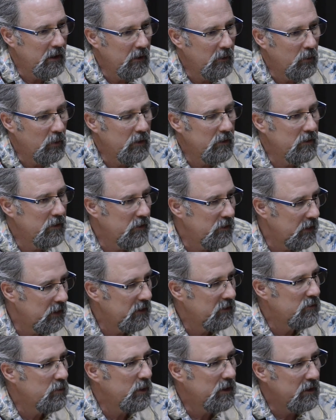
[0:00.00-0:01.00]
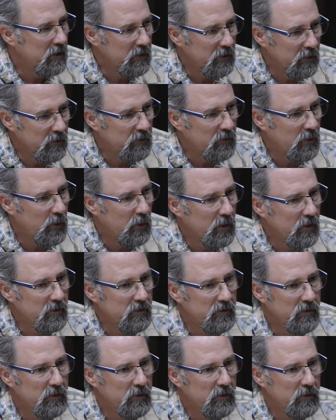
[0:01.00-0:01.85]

One of the things we can do, of course,